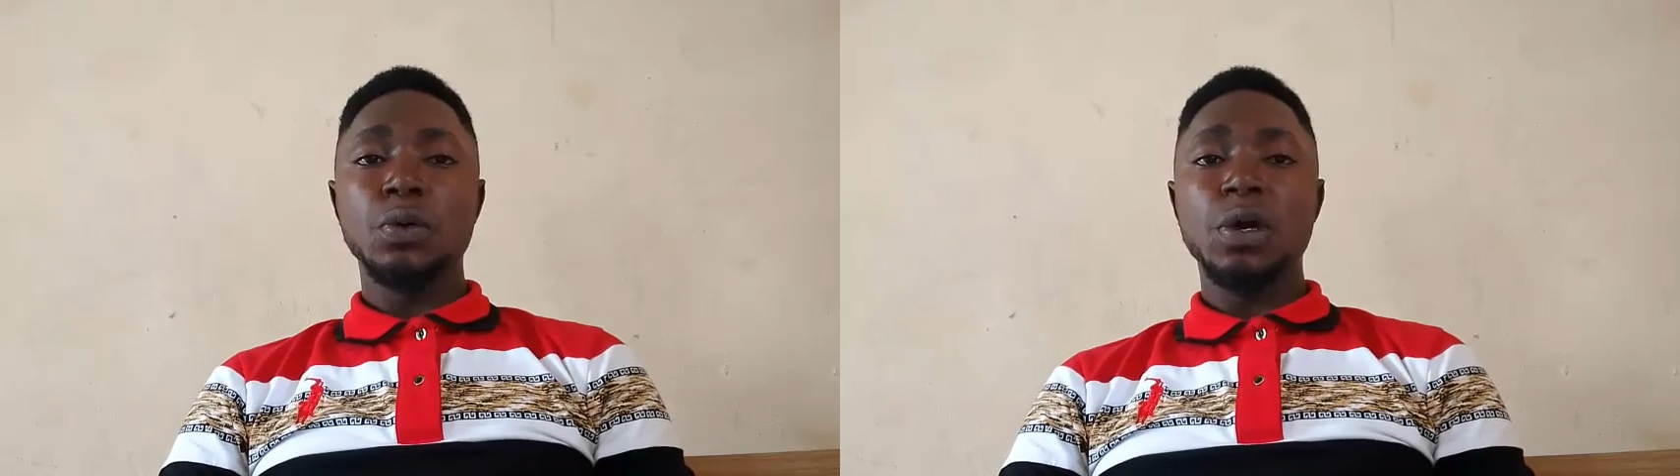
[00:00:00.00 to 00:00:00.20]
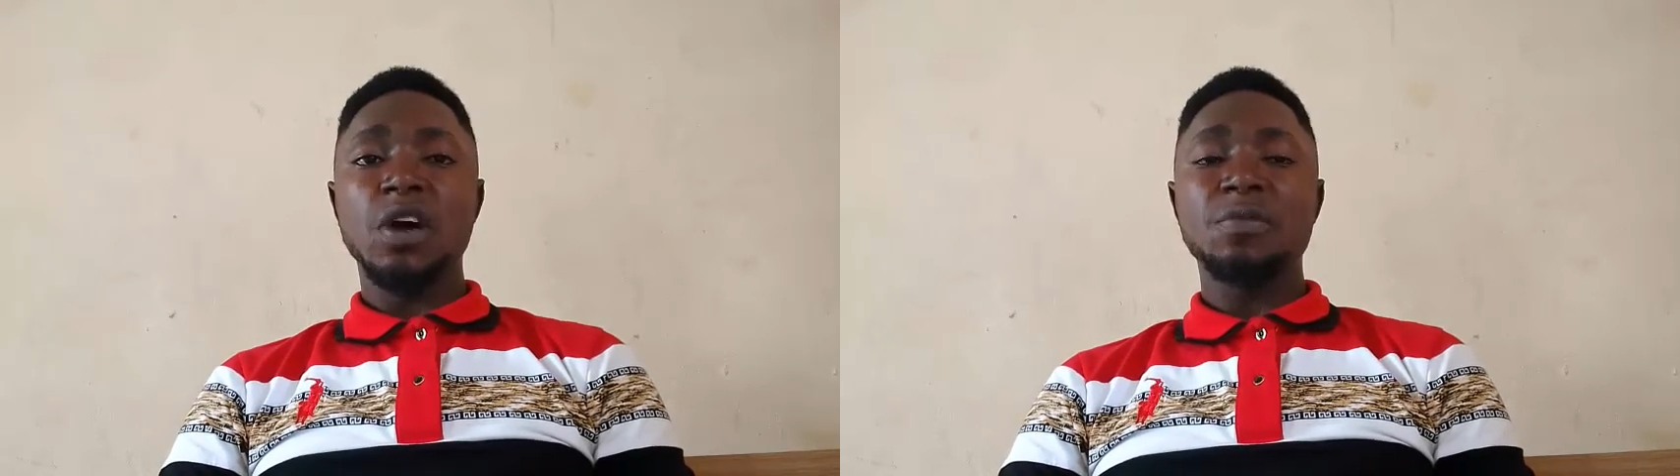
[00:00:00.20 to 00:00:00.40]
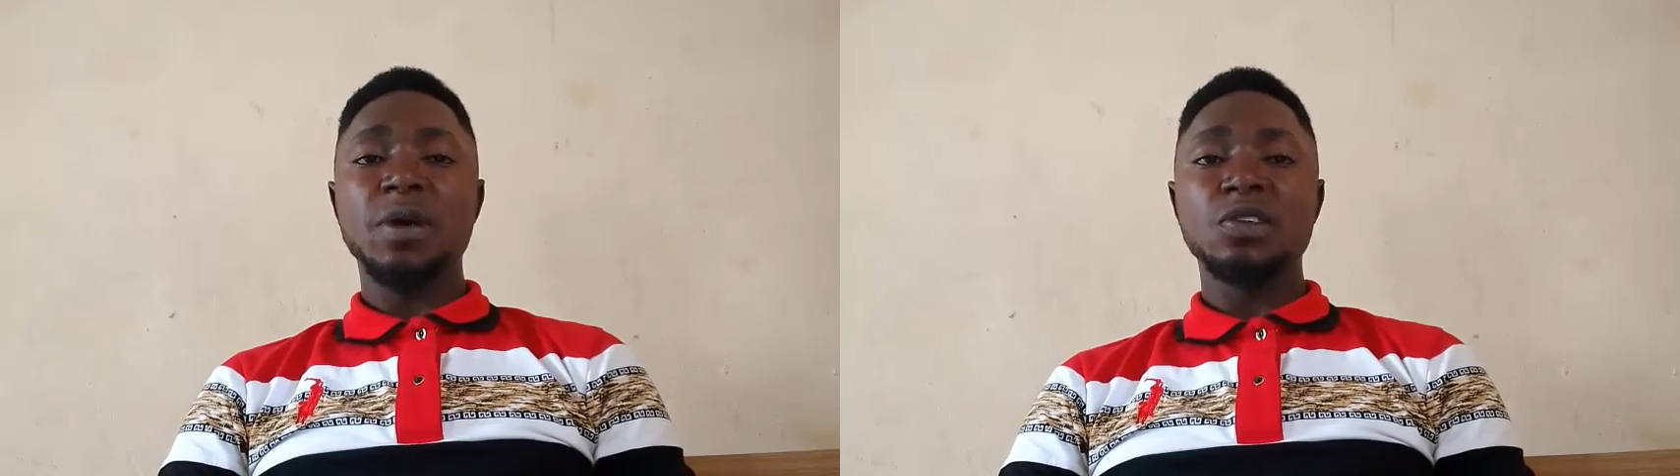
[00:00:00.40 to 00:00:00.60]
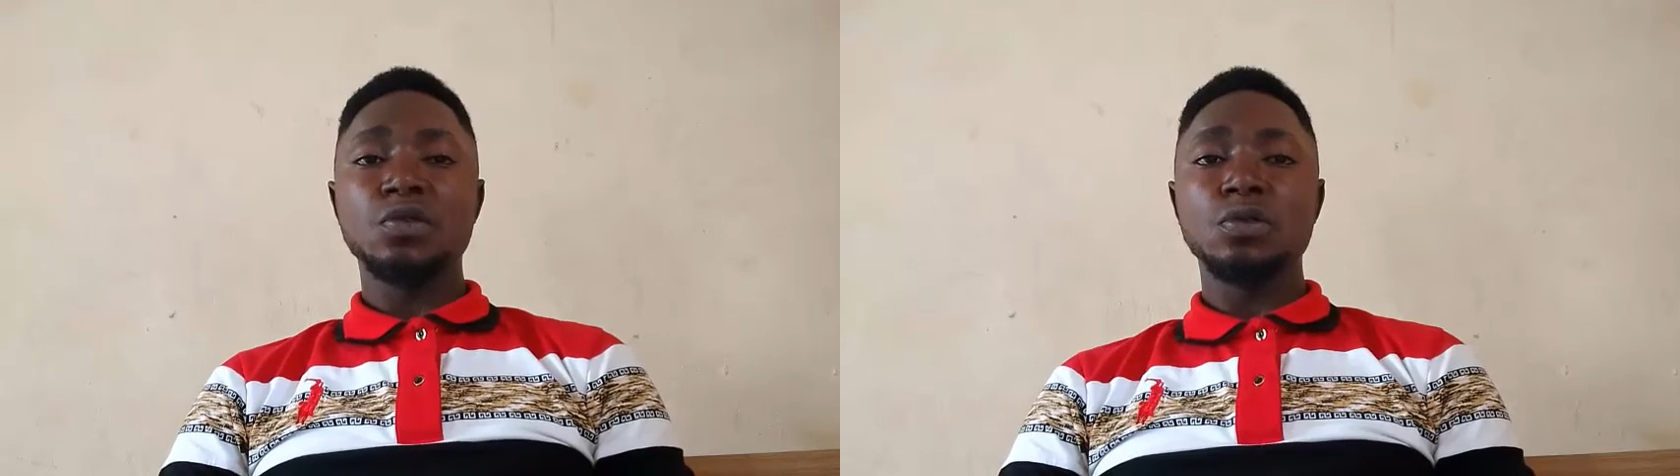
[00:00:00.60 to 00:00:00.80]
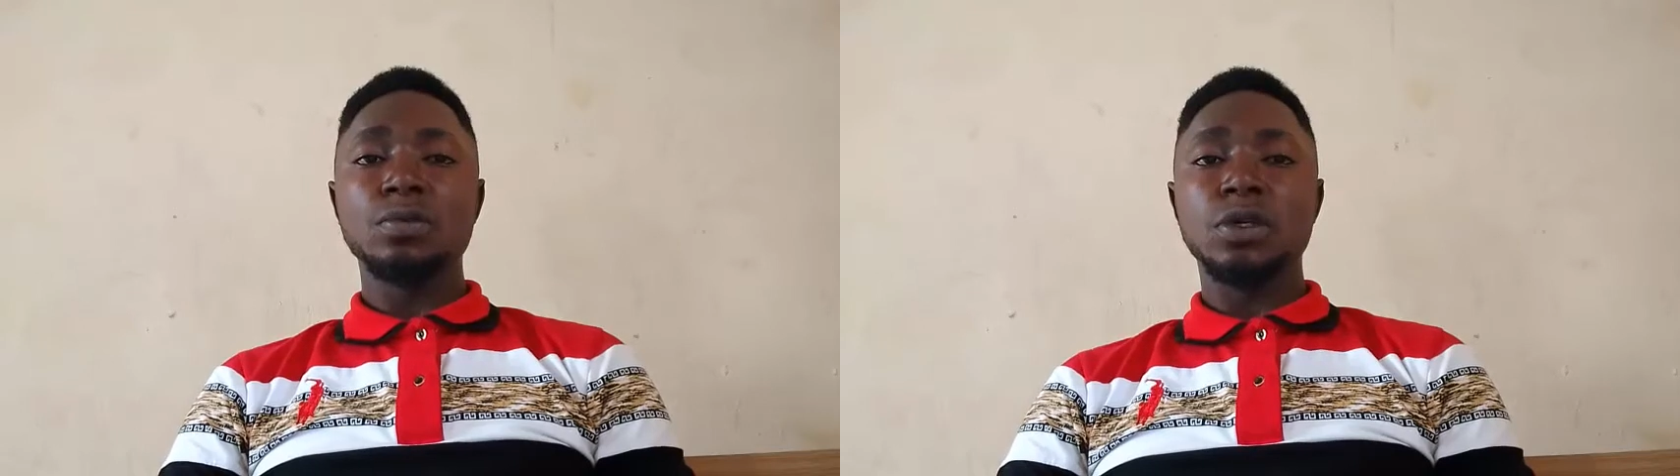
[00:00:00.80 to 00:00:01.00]
We have
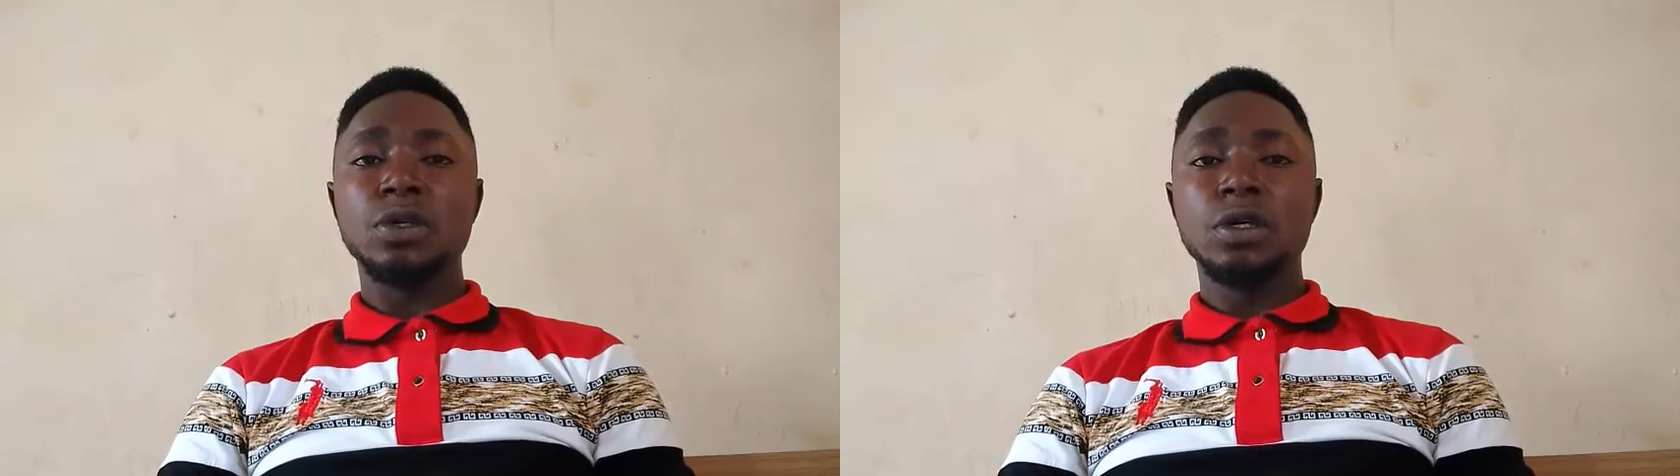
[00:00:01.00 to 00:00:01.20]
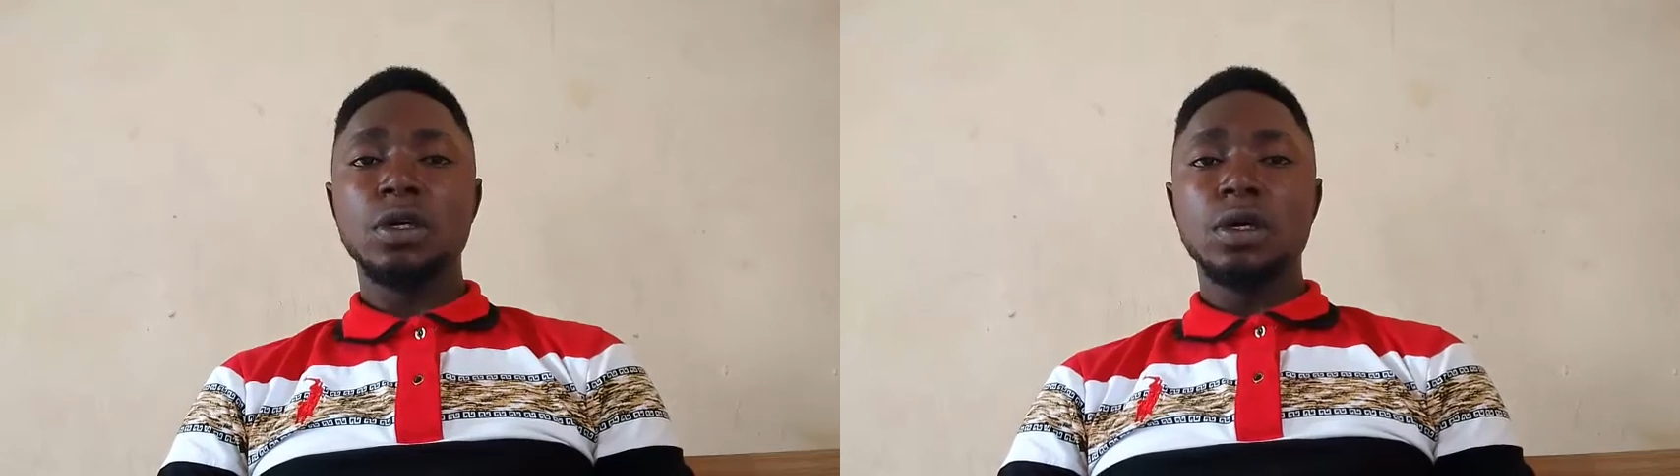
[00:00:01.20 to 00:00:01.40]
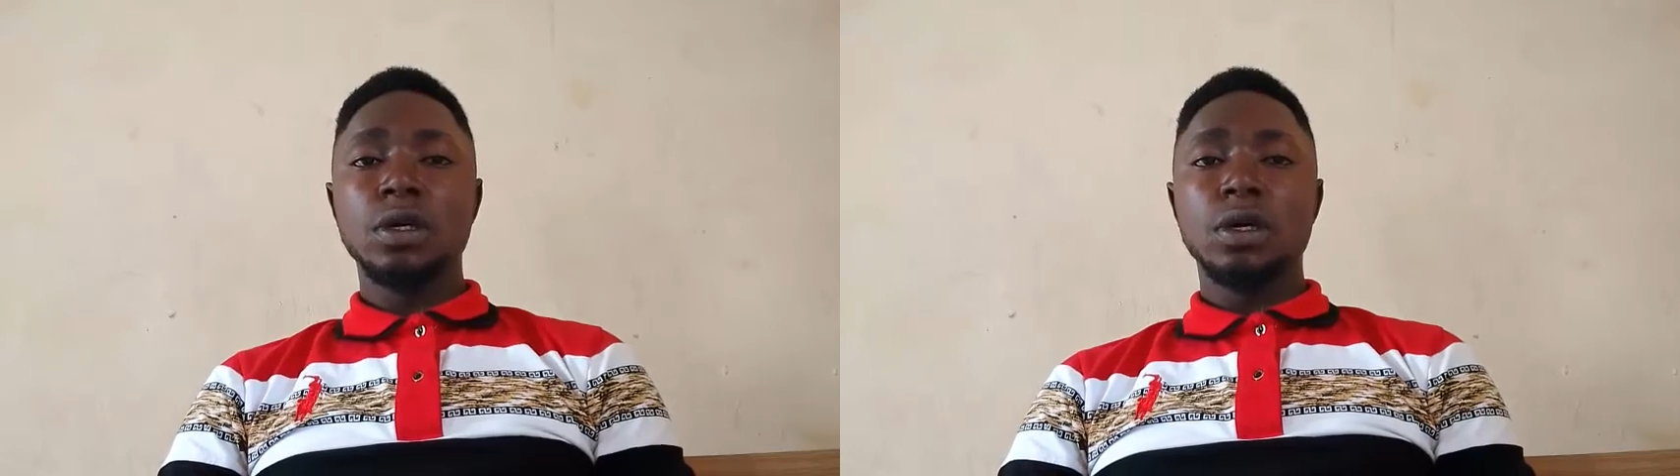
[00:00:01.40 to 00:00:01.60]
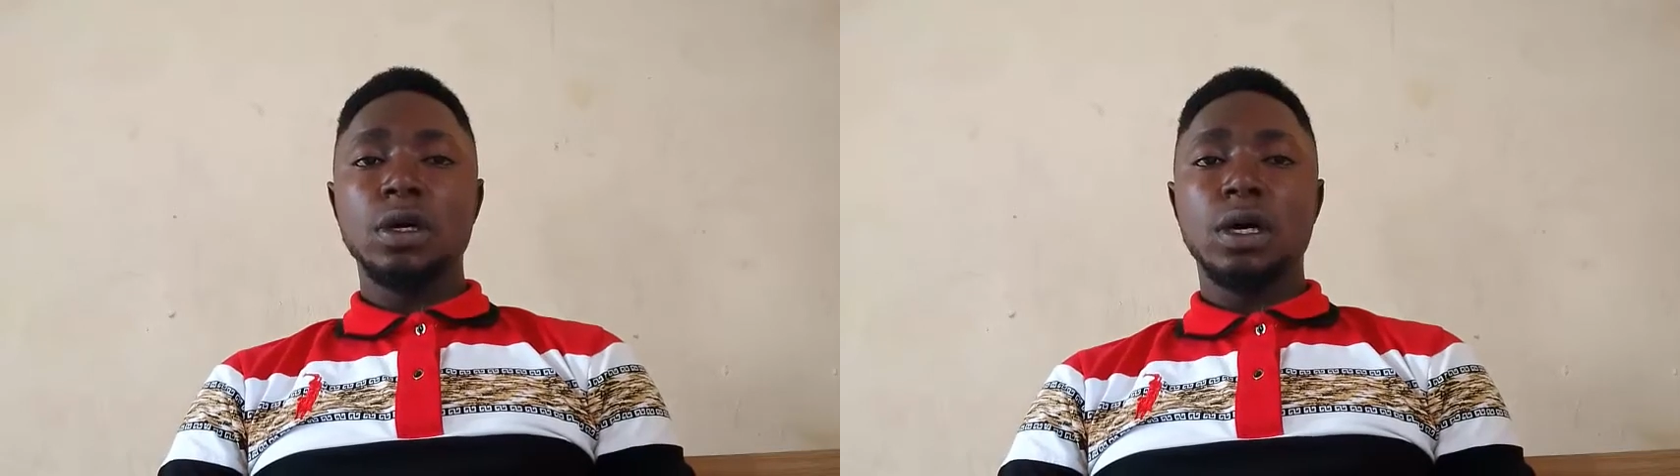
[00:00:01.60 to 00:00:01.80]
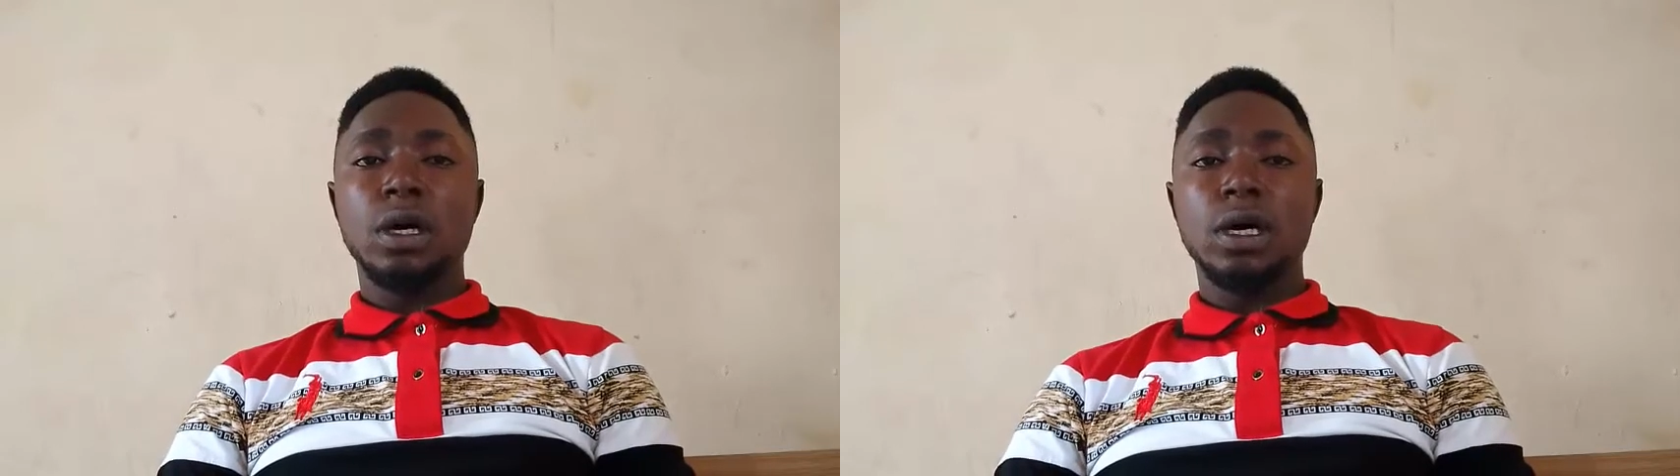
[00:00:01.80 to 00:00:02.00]
particle board,
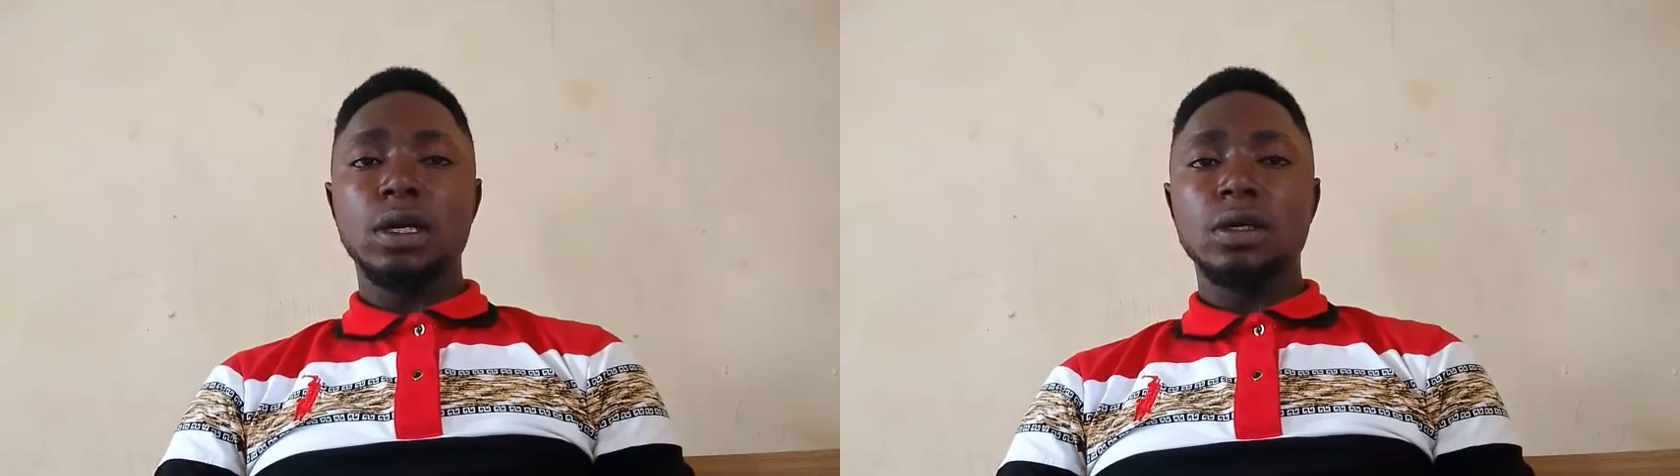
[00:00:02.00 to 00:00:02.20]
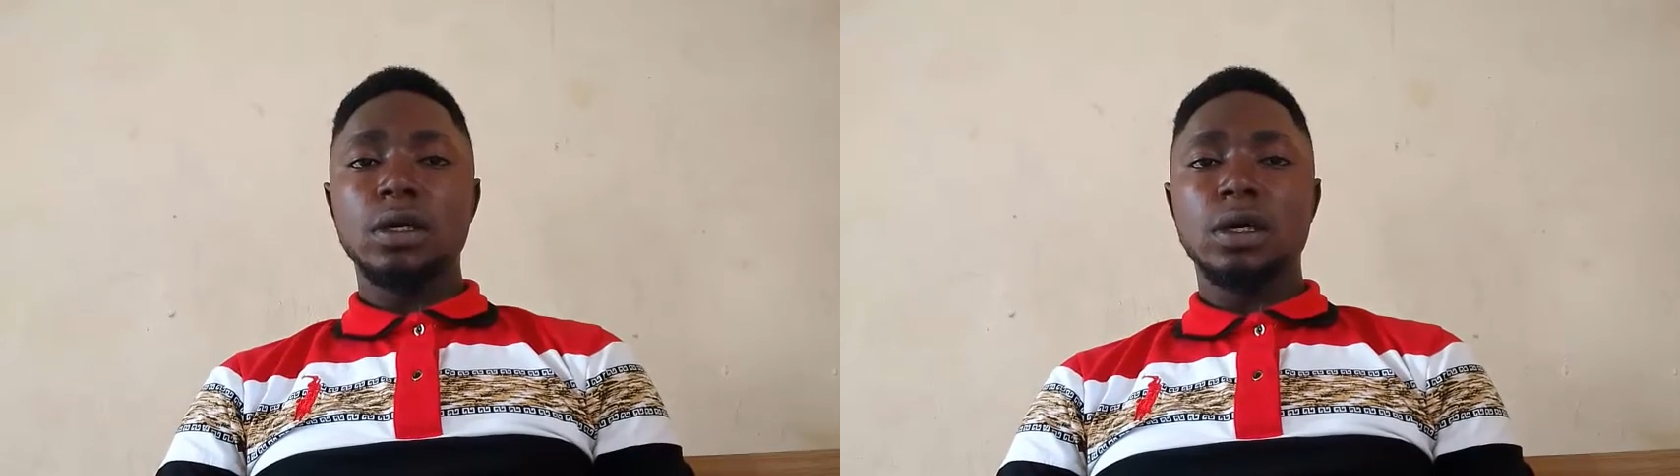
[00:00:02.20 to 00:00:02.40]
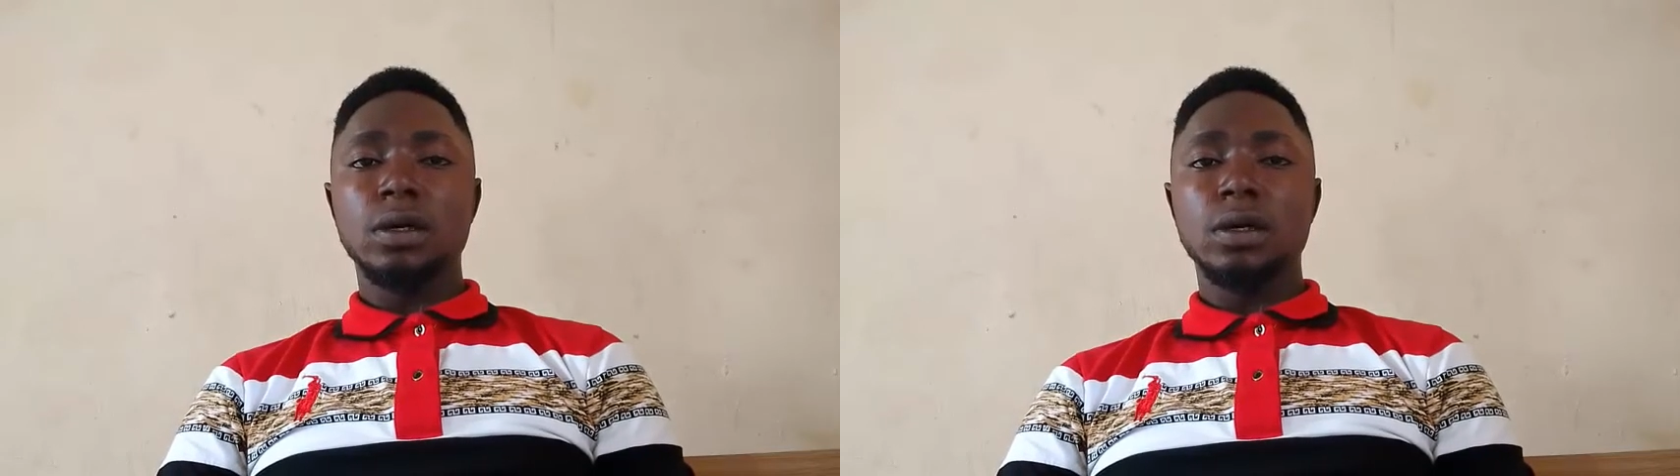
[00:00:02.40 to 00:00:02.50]
and